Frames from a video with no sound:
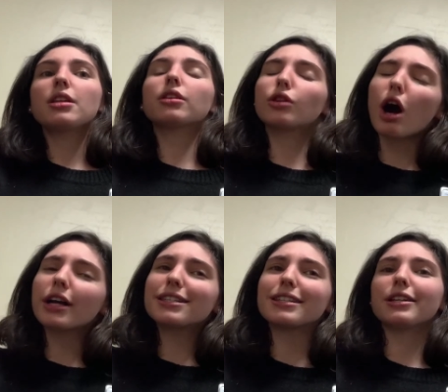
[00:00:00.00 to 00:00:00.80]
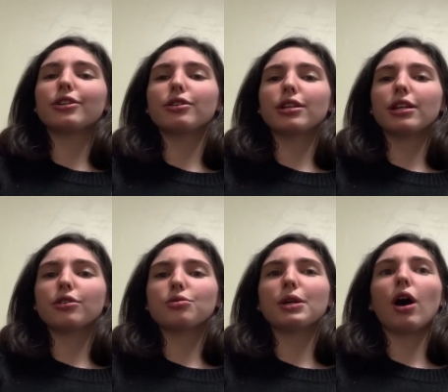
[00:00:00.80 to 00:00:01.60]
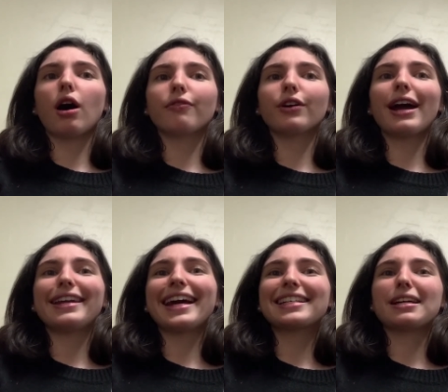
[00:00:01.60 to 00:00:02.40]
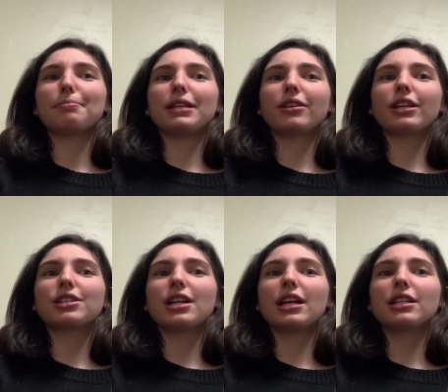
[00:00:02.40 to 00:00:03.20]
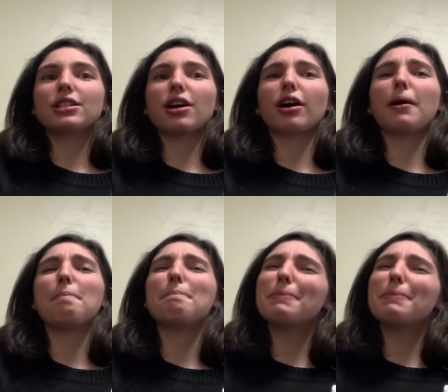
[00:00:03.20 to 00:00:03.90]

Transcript: The longest needles we offer at Next Step Needle Exchange are a